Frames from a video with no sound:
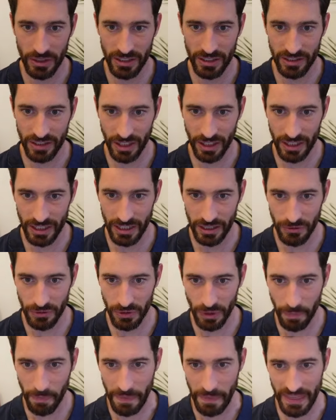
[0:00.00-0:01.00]
starting
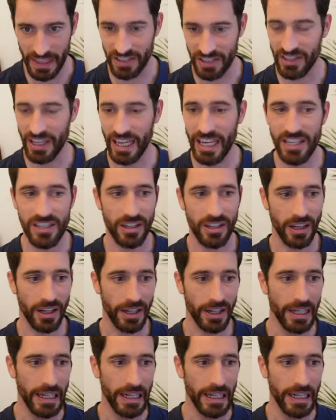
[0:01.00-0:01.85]
from this hinge line.